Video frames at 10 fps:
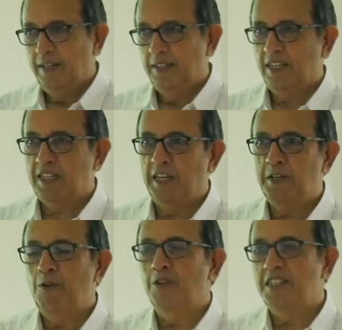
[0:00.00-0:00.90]
And the
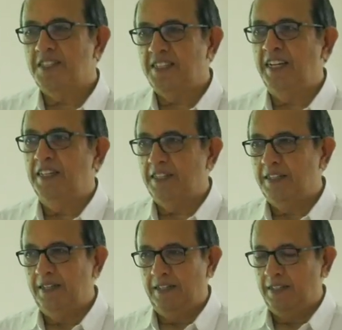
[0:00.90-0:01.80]
cardiologist sent
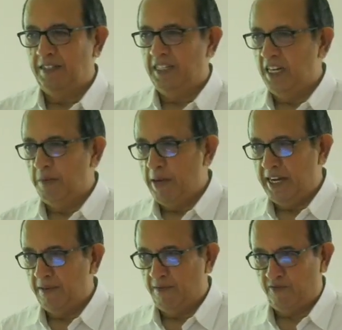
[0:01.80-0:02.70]
a young
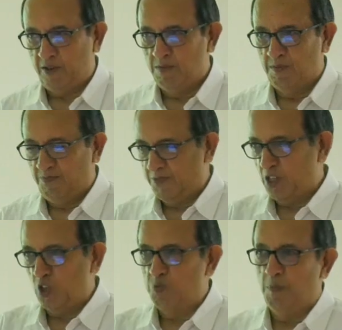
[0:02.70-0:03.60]
man from
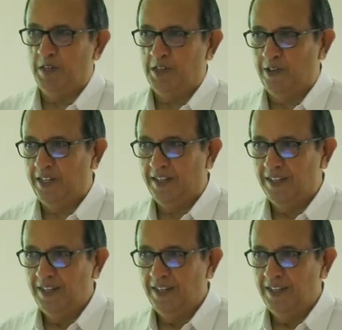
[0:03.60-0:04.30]
South Mumbai only.